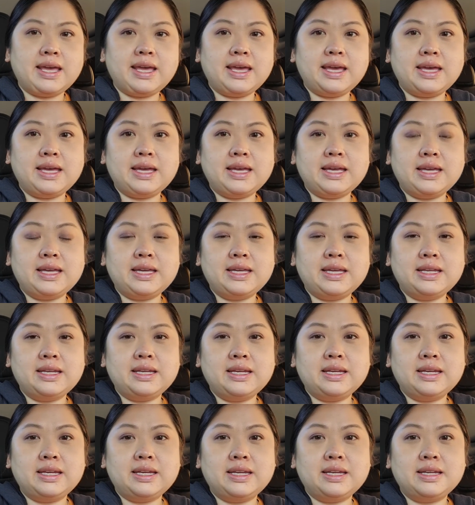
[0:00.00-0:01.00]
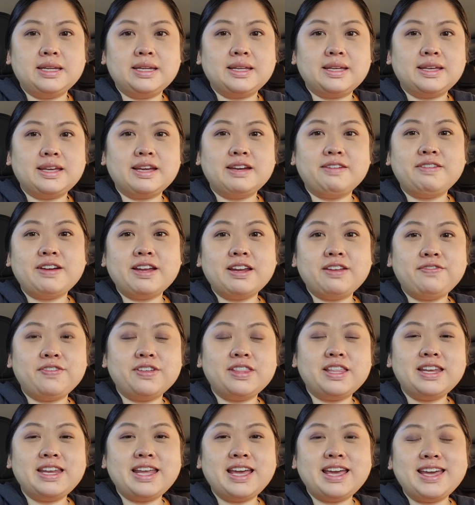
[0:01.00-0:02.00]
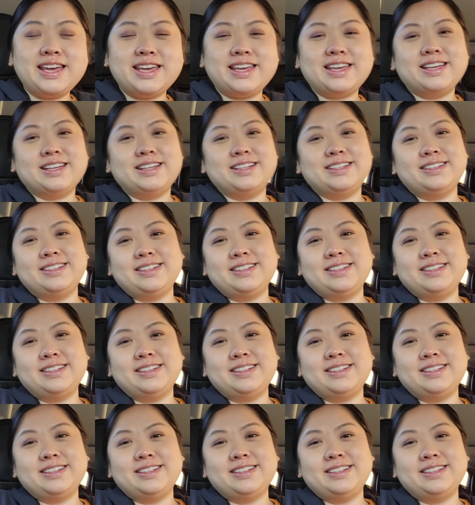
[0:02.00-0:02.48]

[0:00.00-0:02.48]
and get ready for the day.